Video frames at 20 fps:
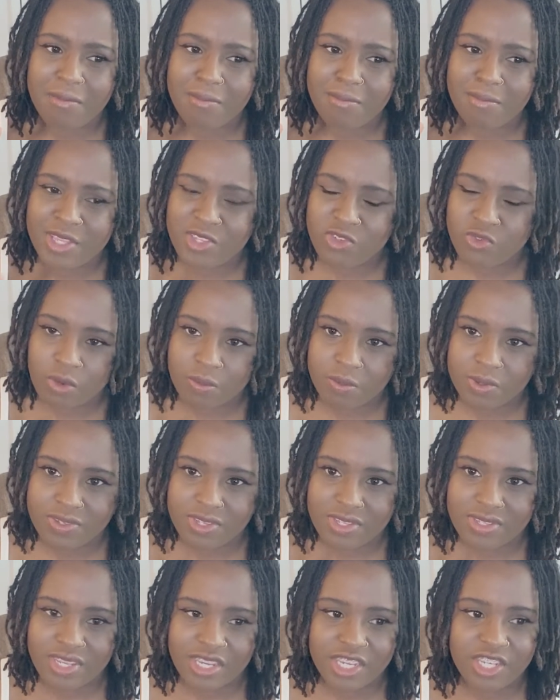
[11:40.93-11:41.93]

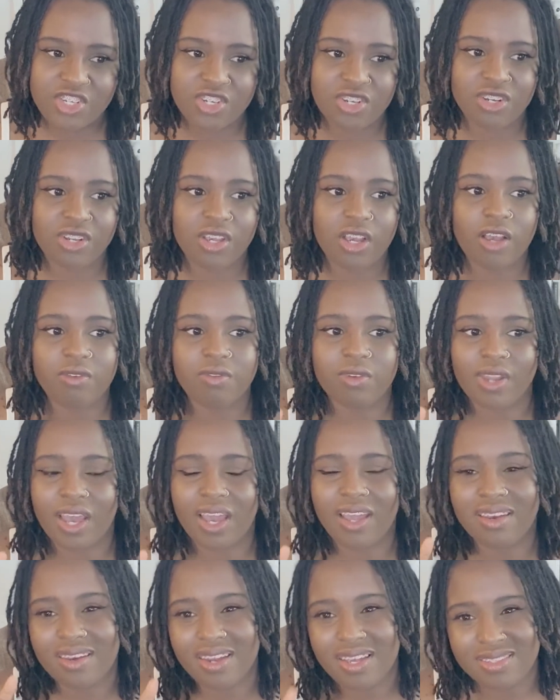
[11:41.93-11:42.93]
misrepresentation of
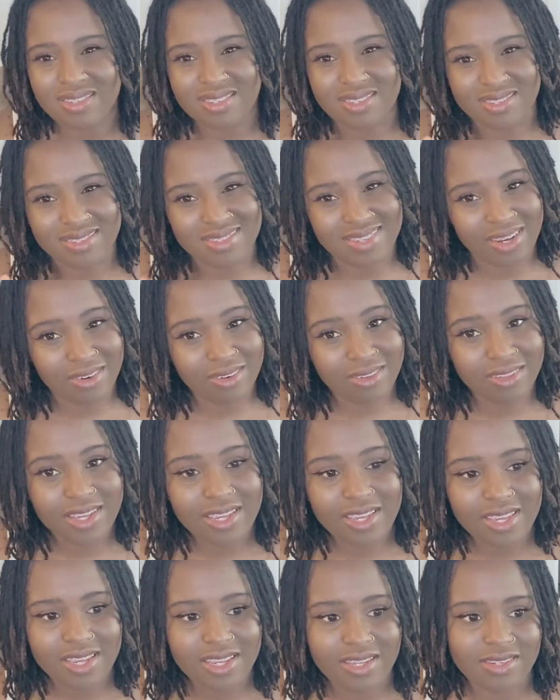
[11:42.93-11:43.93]
not
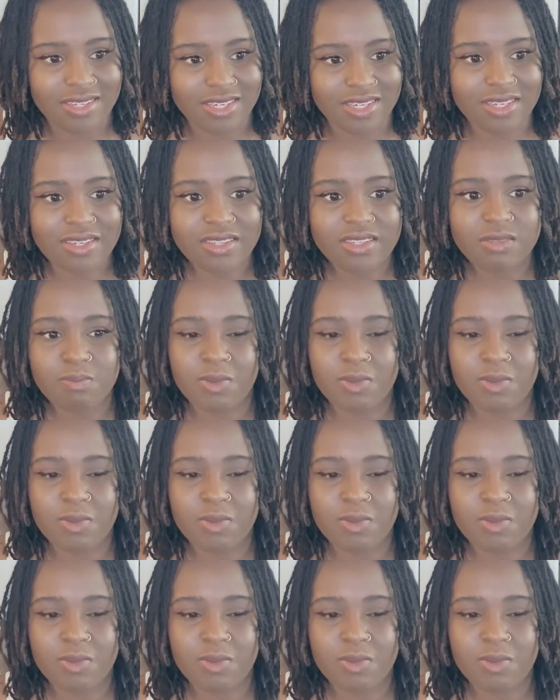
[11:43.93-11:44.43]
necessarily EDs,